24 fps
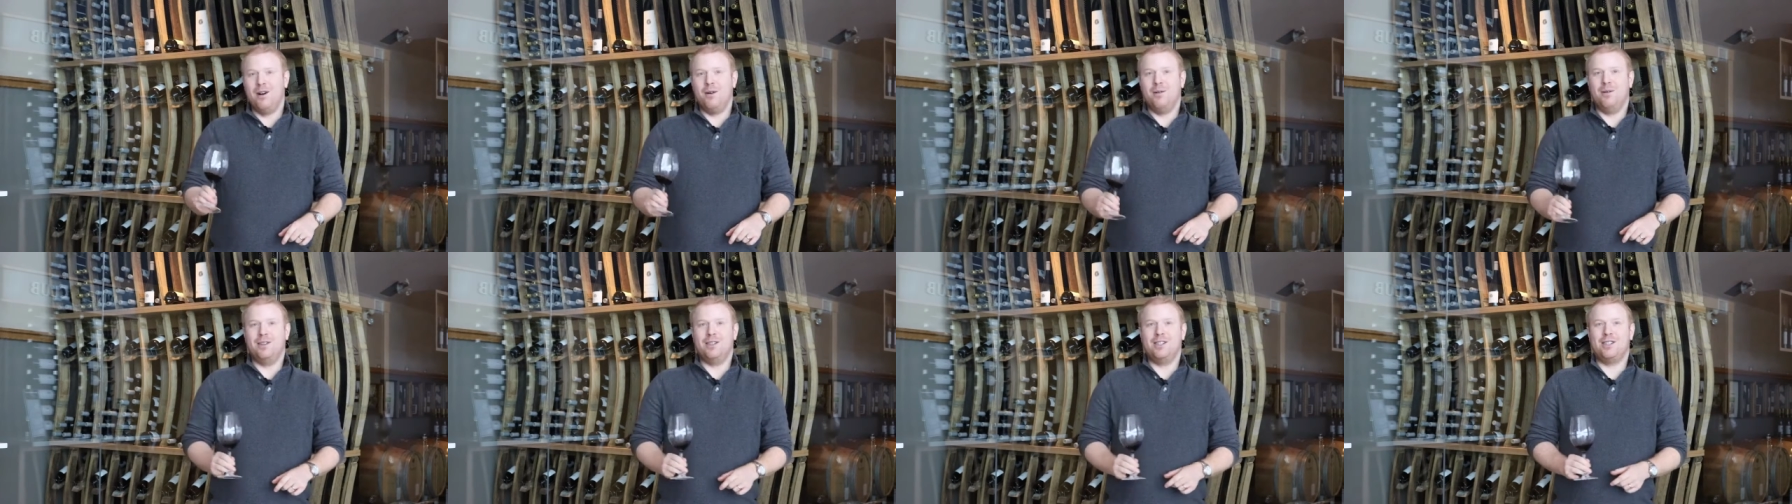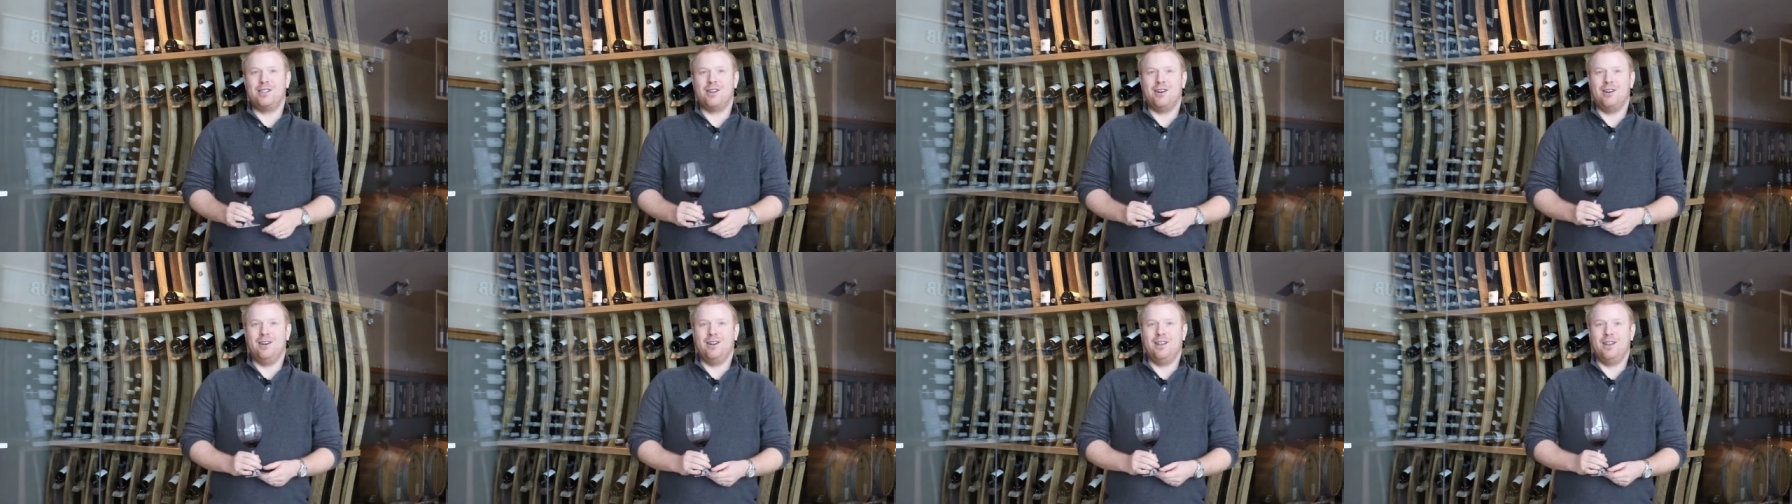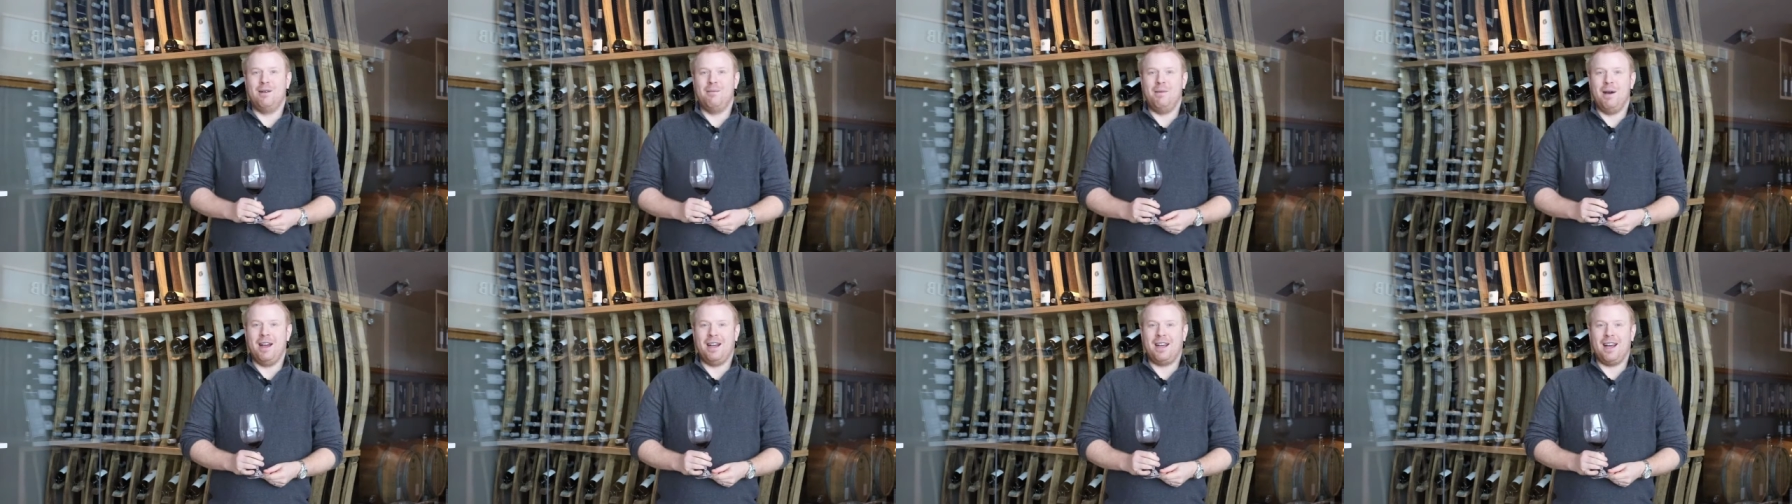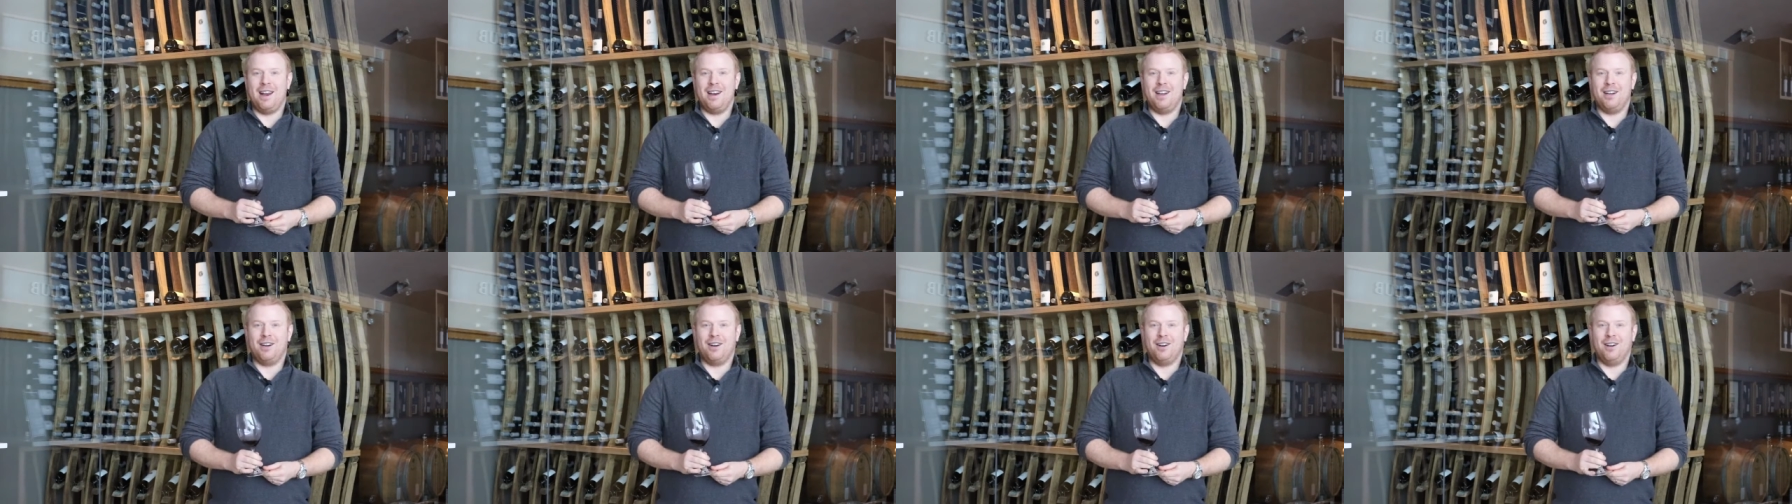would certainly make
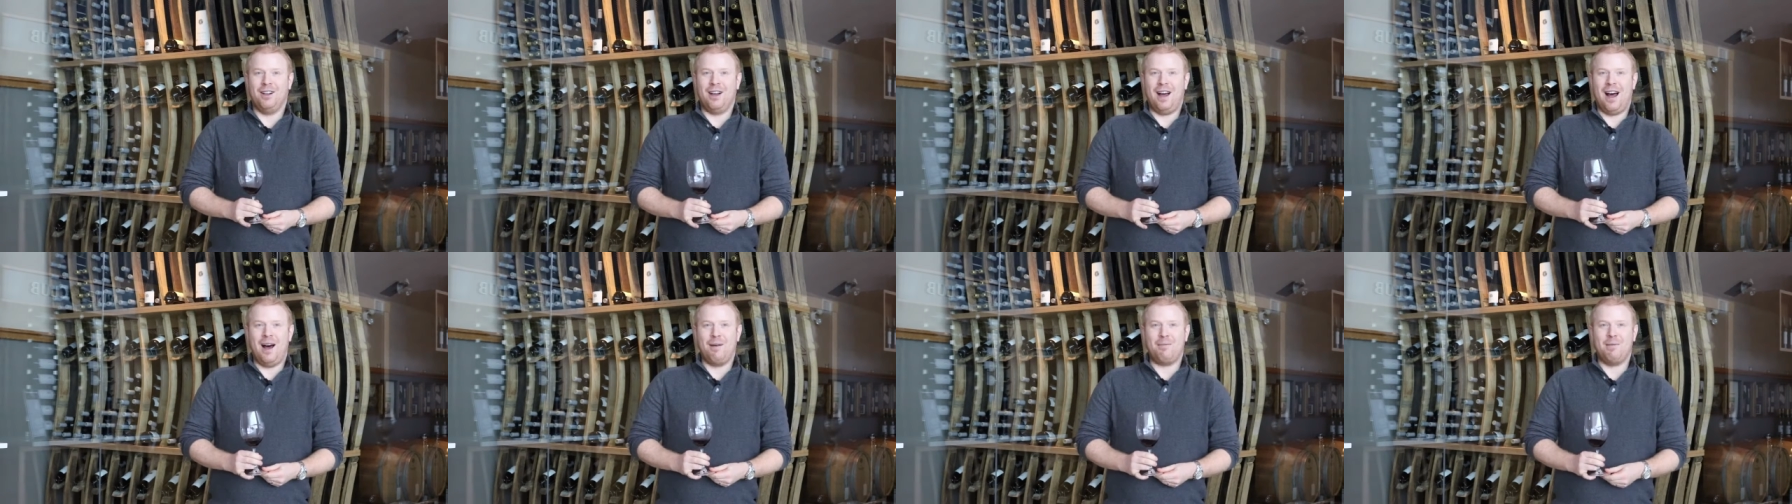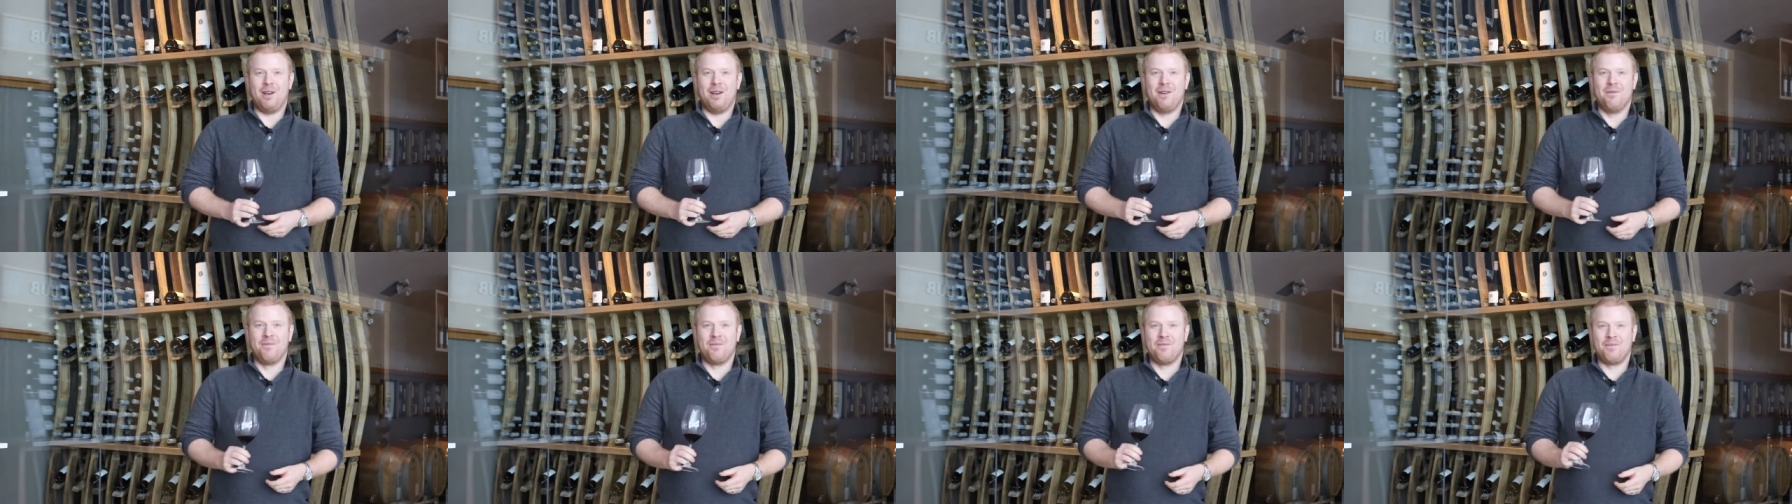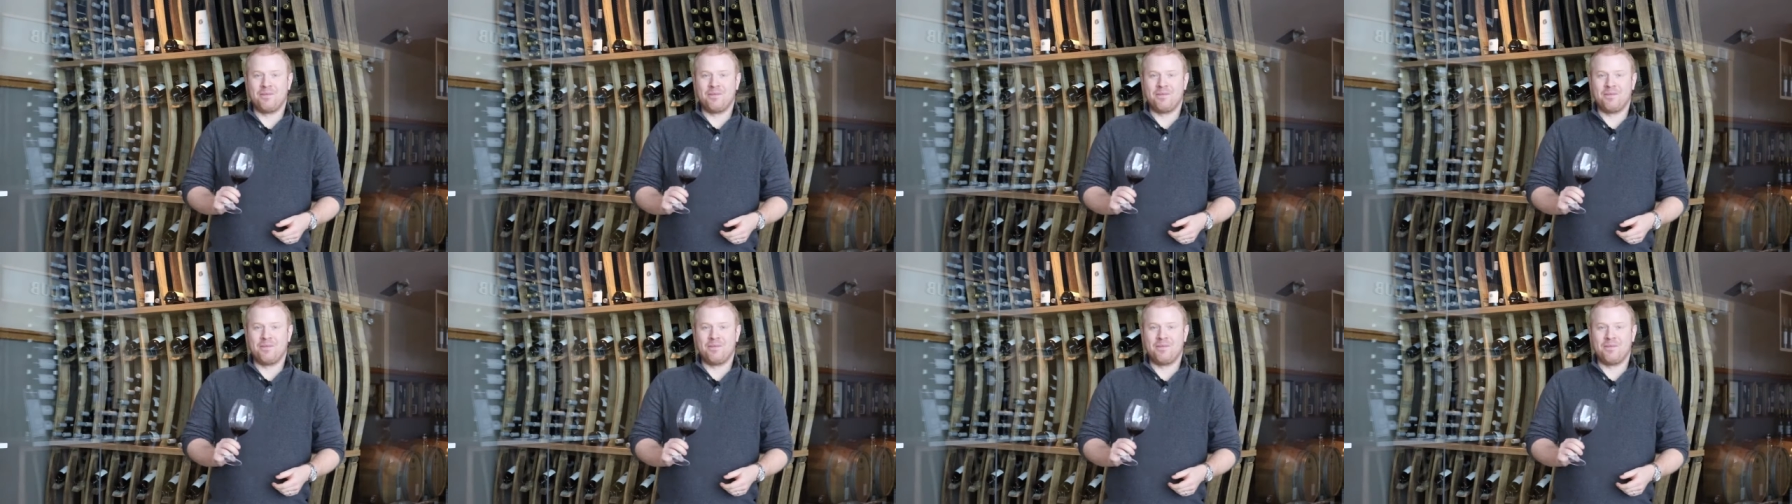any girl happy.